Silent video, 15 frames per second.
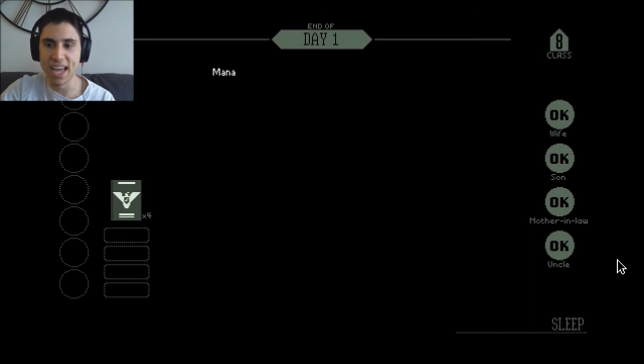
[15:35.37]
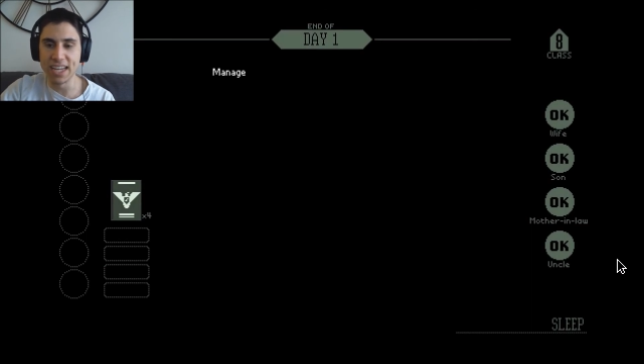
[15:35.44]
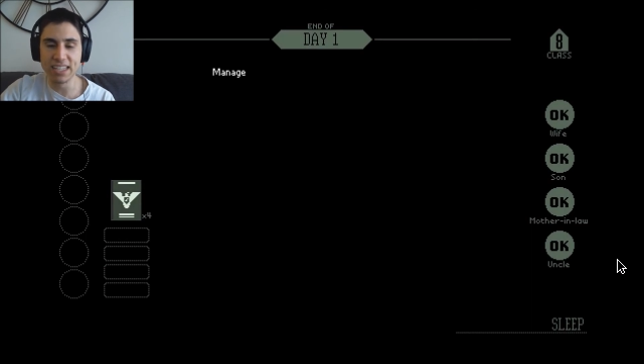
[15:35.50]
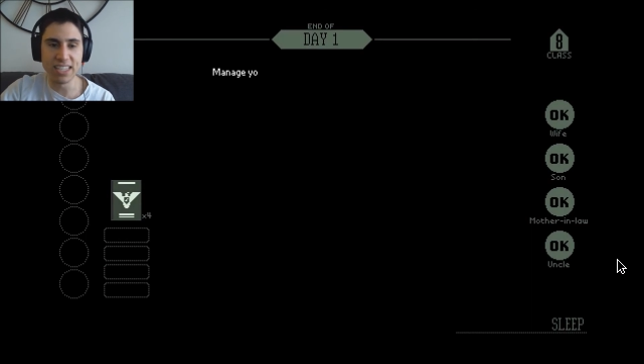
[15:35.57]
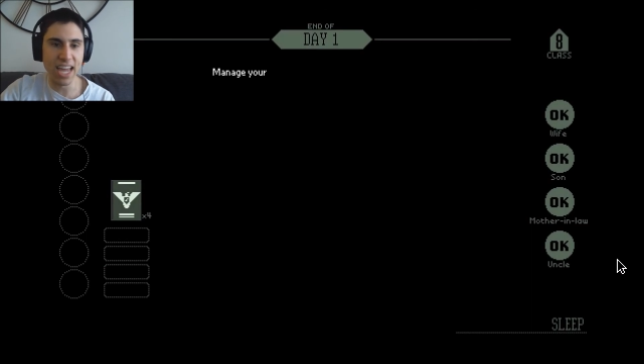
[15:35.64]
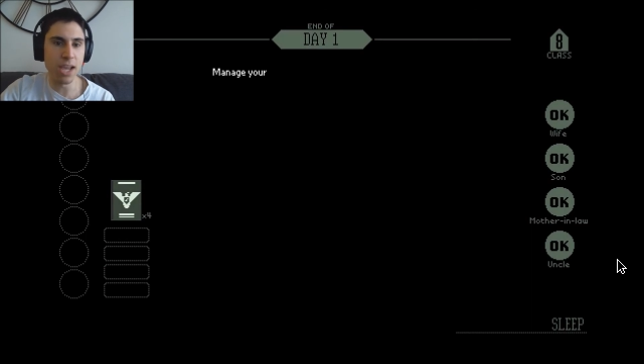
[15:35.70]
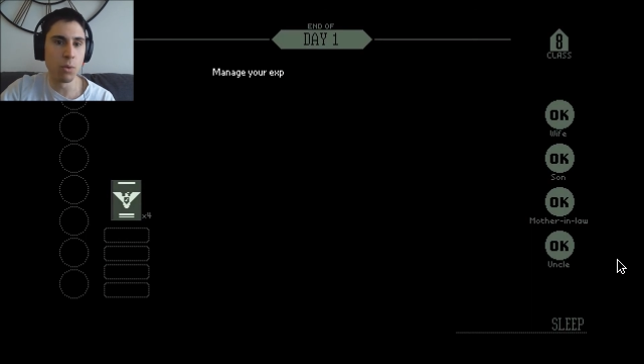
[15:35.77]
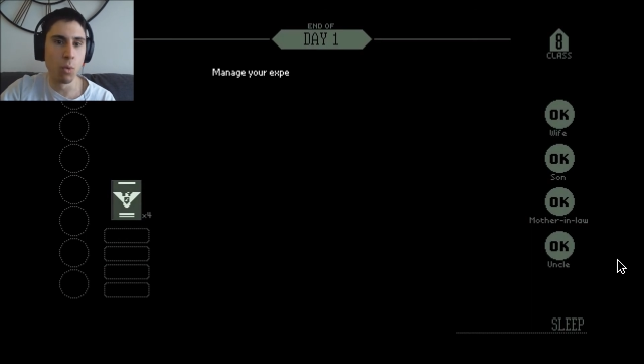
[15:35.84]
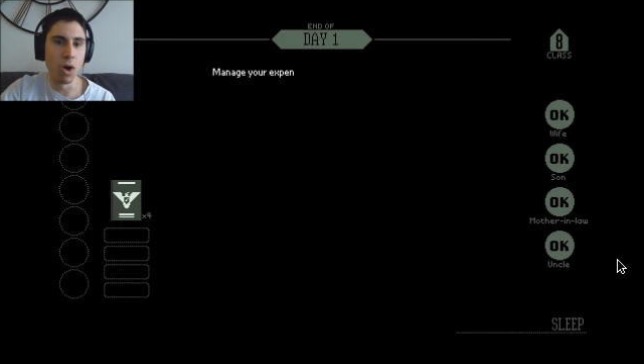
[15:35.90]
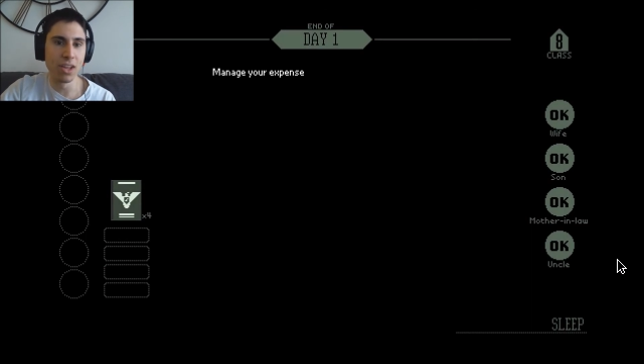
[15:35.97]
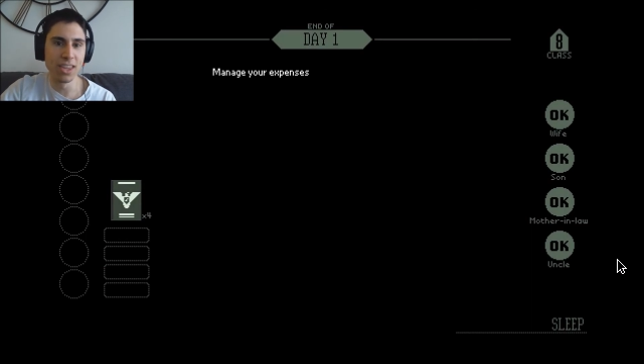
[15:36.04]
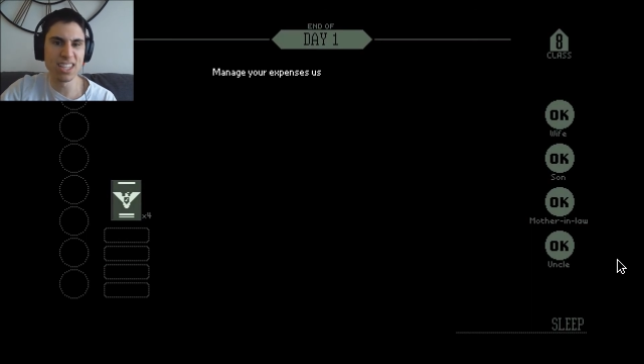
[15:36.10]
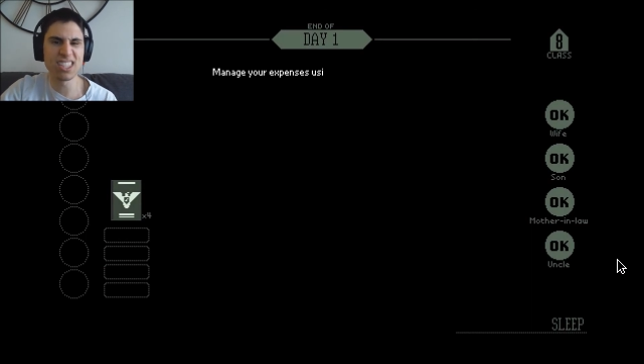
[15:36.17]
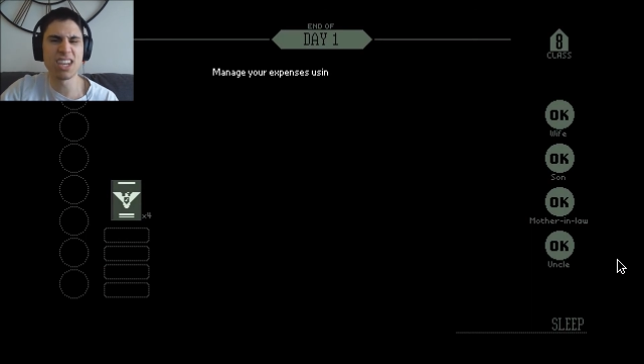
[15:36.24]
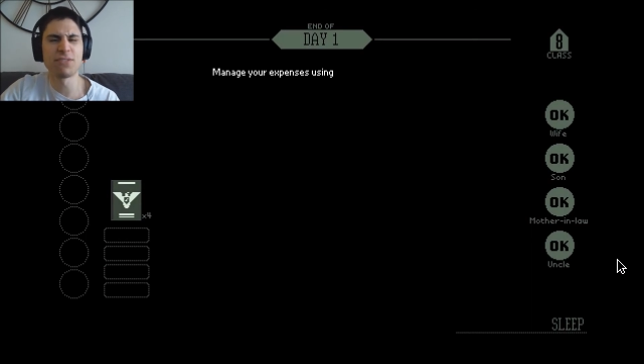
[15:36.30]
Day one.
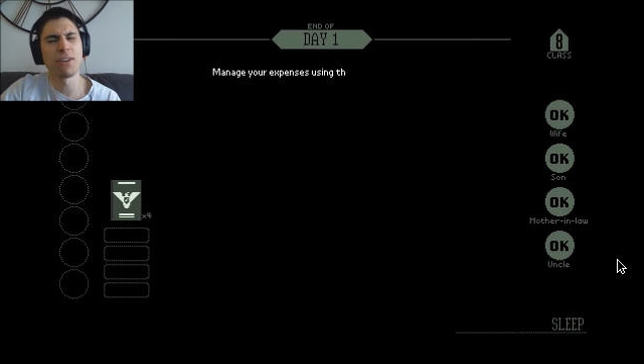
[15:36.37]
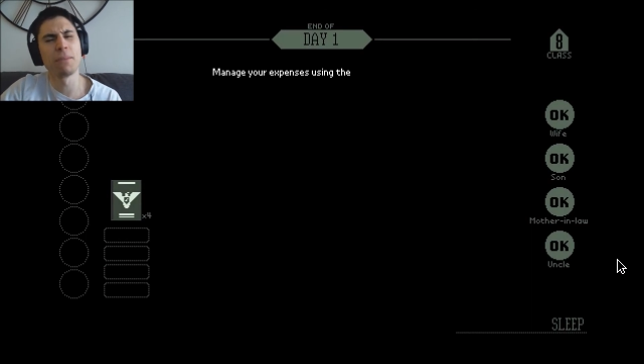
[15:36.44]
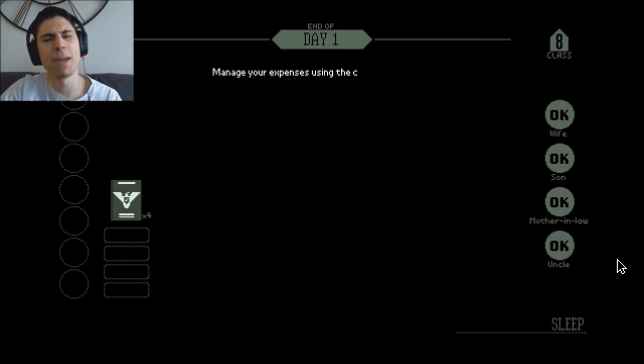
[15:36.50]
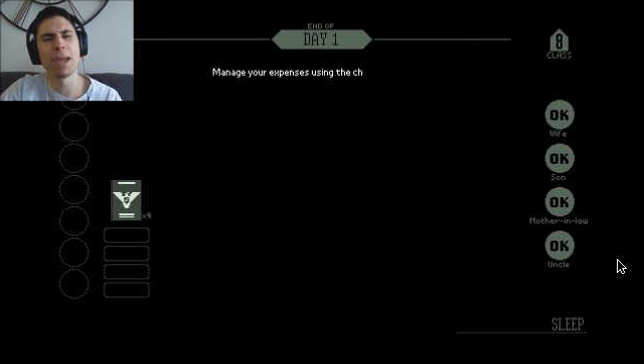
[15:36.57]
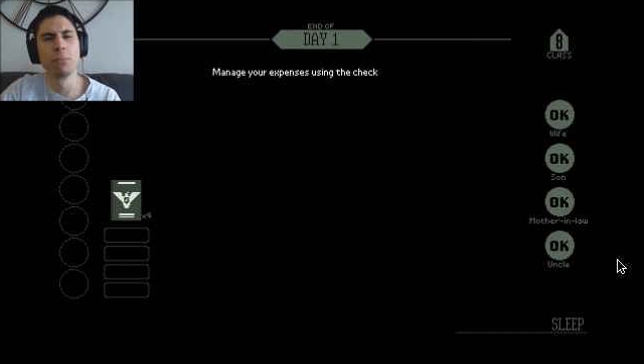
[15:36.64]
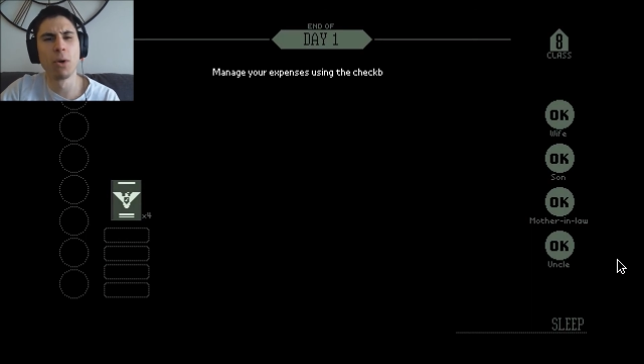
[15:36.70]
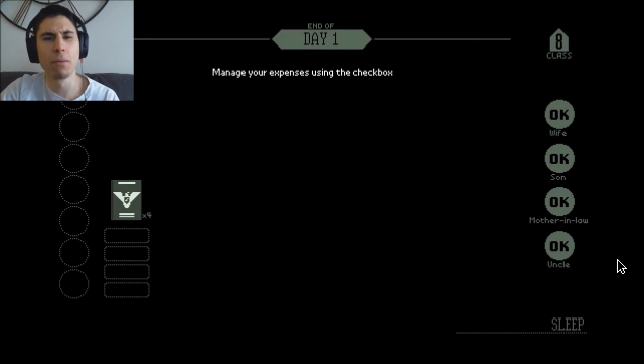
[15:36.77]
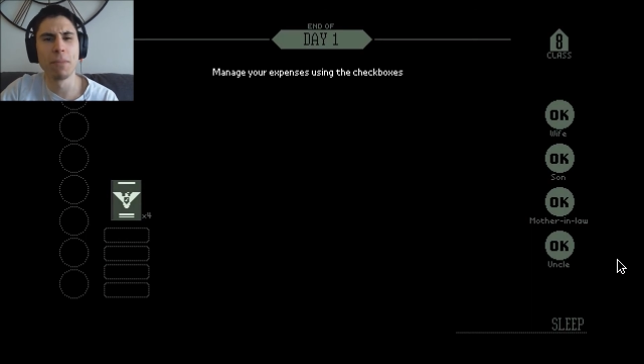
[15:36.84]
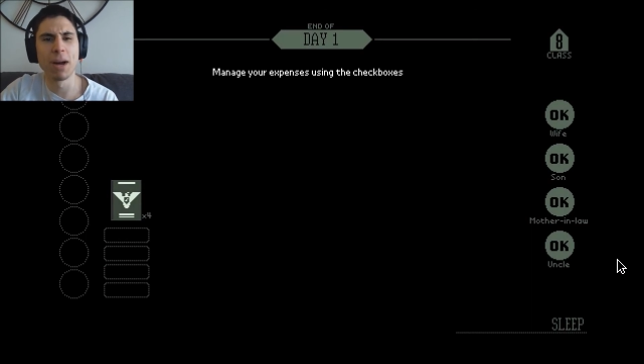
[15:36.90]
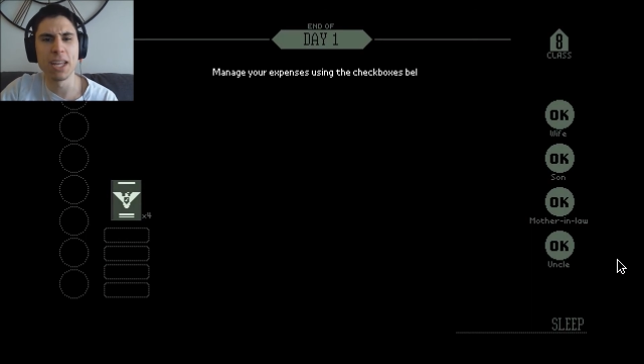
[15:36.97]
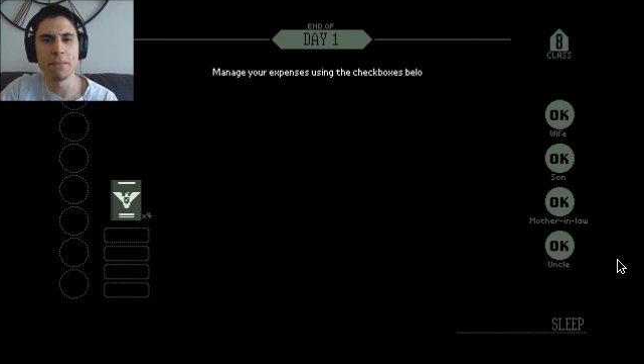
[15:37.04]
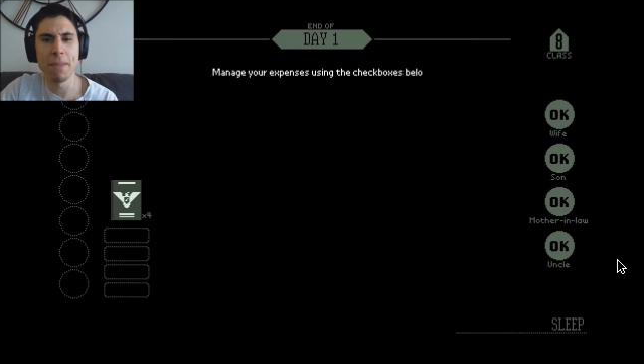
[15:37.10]
Let's see if I made more money.